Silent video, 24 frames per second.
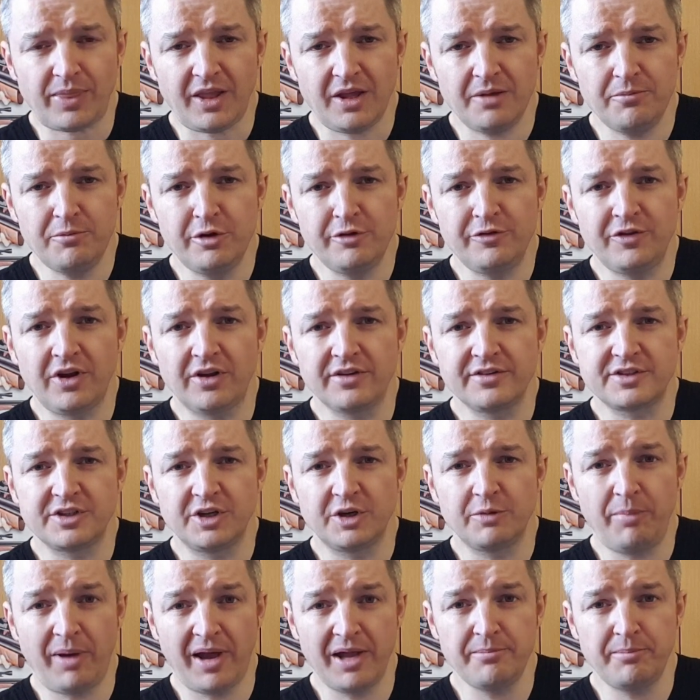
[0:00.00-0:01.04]
moved on to
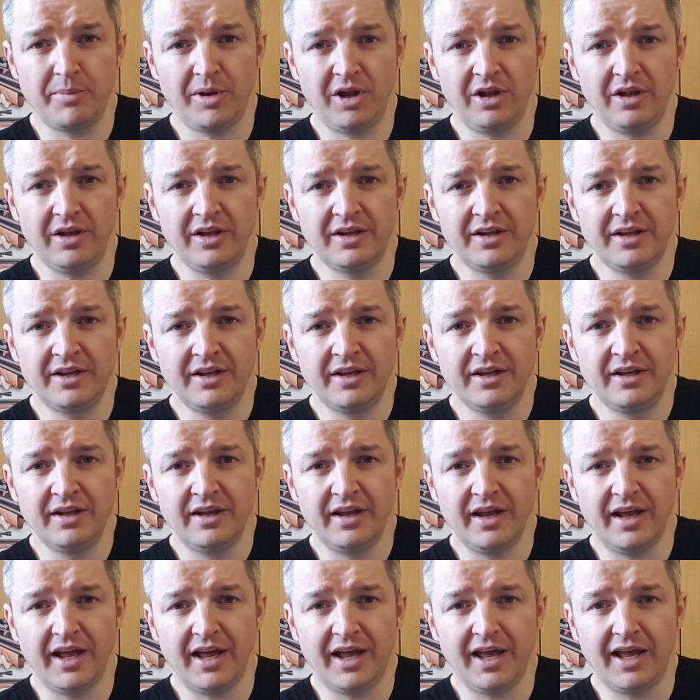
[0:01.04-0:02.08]
paintball,
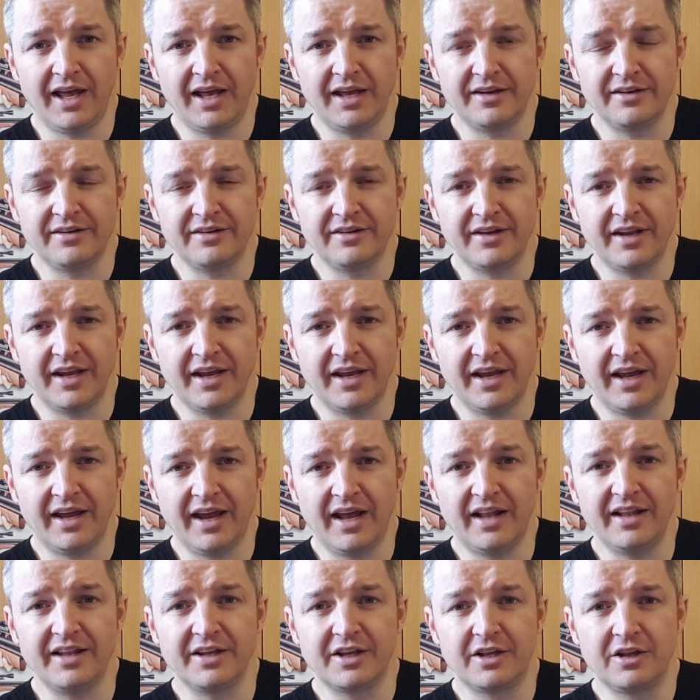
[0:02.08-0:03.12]
and
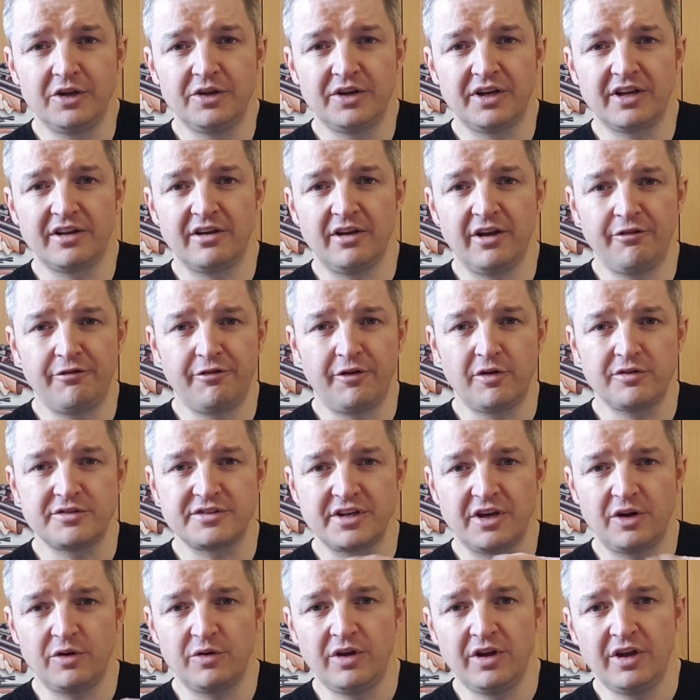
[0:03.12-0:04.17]
I'll include a
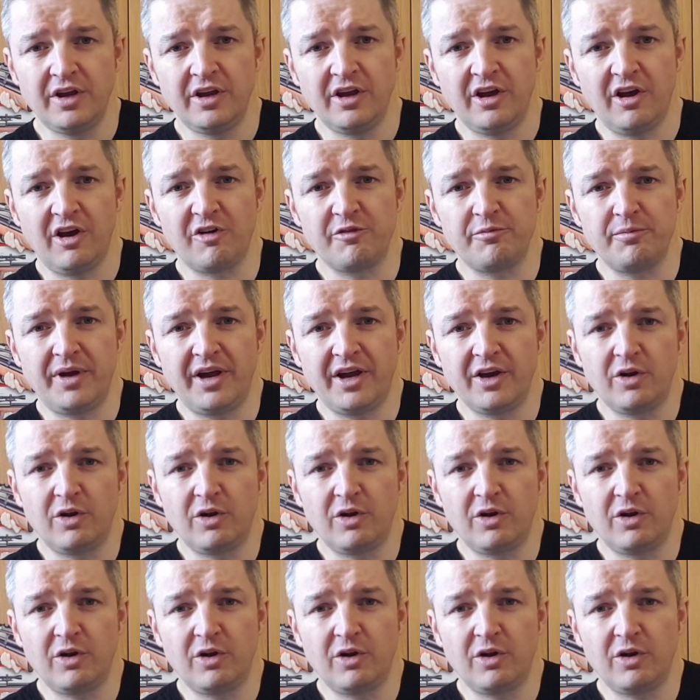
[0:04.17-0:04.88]
photo of my